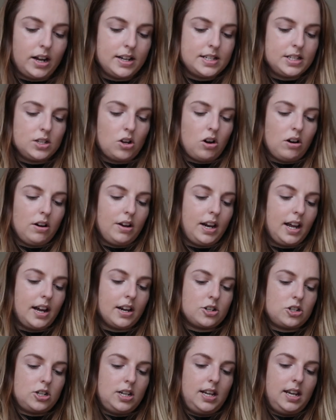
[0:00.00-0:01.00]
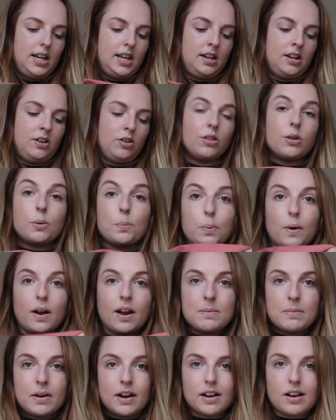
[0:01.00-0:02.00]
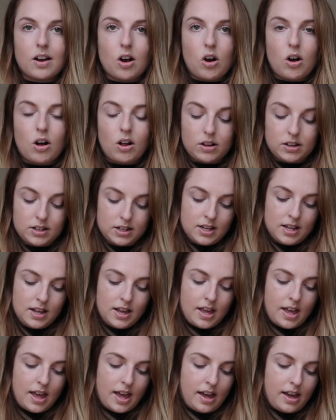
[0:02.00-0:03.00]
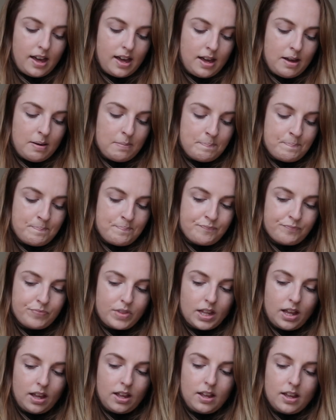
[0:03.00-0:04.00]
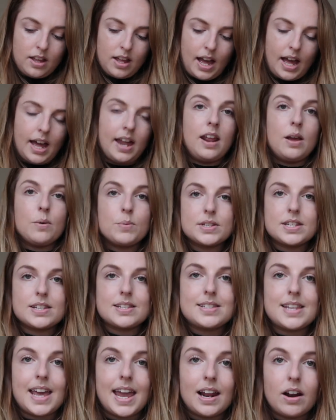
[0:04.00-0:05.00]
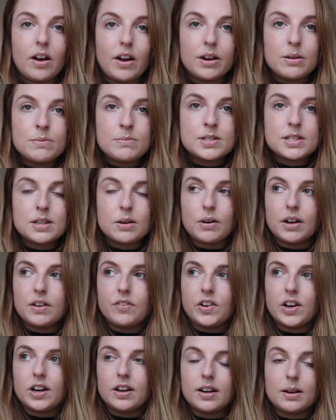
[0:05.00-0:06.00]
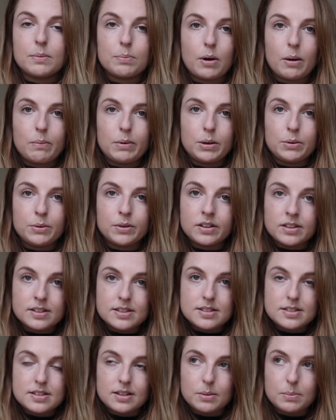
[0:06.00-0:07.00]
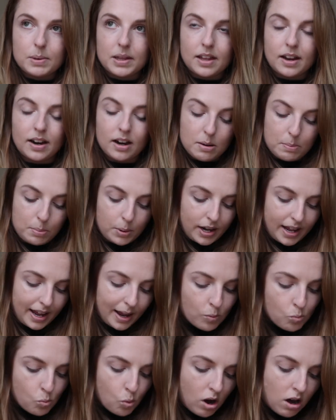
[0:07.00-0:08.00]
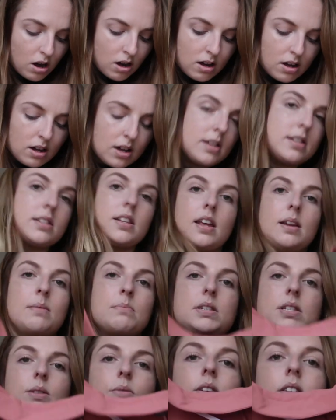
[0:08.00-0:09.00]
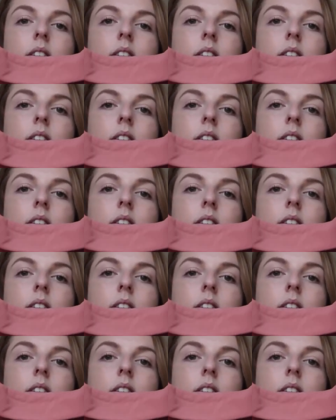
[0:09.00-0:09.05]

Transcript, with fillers: I saw it actually in another Primark haul, um, and it was a sale item, so I figured it probably wouldn't still be there, but it was, and I'm so